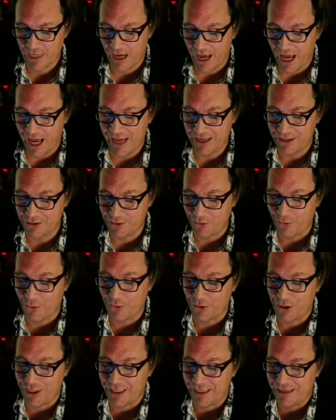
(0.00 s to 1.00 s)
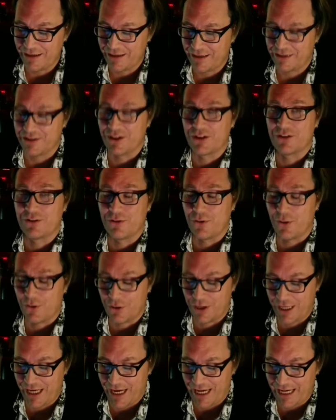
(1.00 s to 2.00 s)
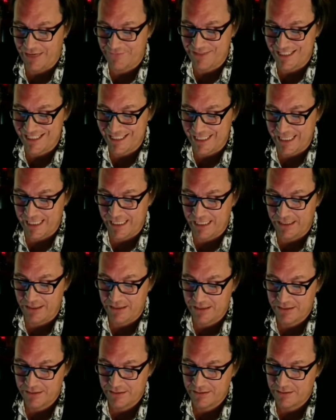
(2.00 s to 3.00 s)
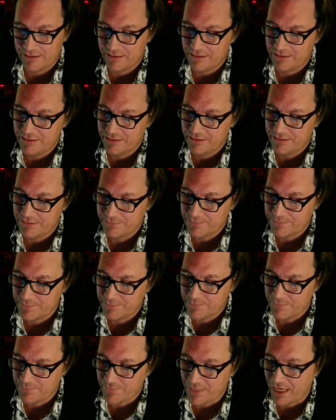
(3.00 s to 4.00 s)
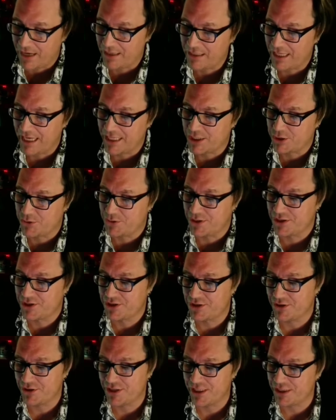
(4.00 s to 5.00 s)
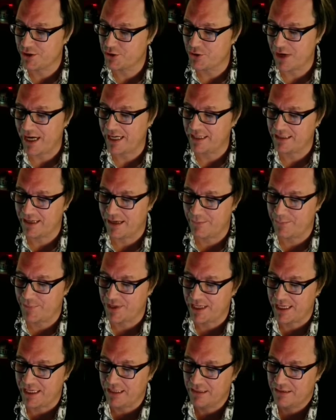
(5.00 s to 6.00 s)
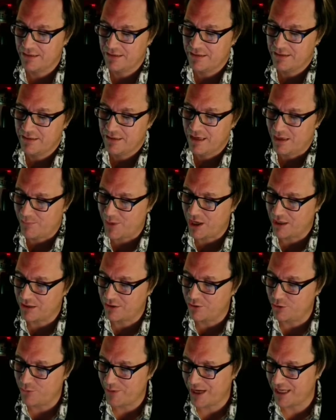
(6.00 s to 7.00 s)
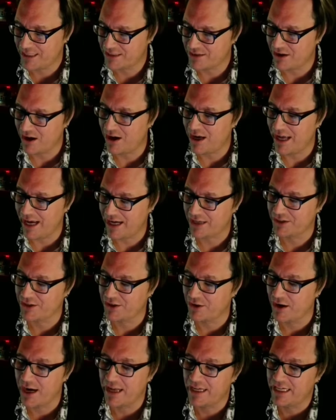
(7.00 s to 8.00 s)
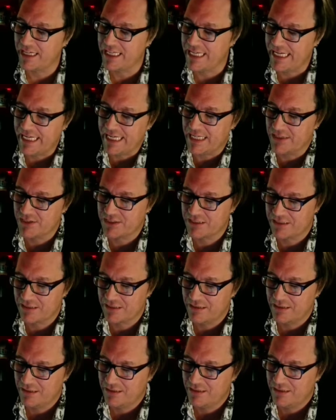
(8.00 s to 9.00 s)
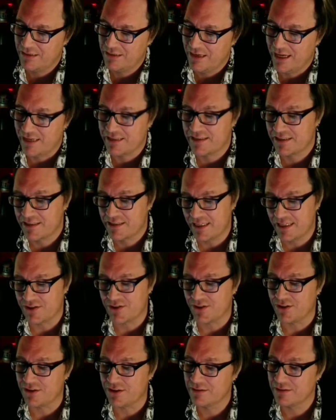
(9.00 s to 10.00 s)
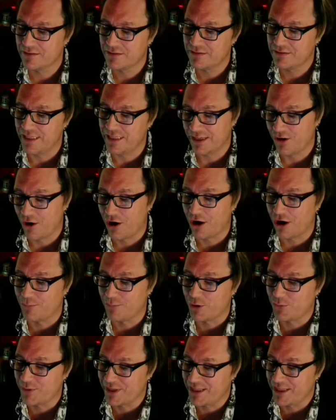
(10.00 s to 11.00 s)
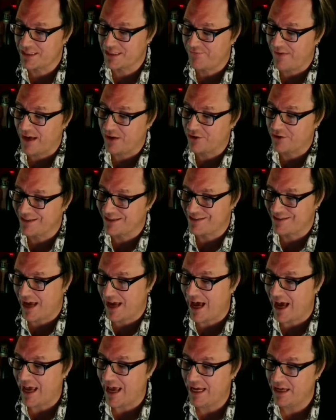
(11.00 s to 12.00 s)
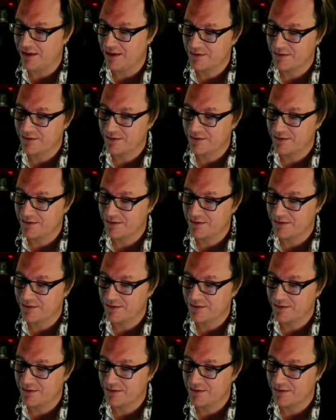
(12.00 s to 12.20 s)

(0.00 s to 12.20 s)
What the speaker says: I glory in the glory I have seen. Electra stood in great company, among whom I saw Hector and Aeneas, and Caesar in armor with his falcon's eye.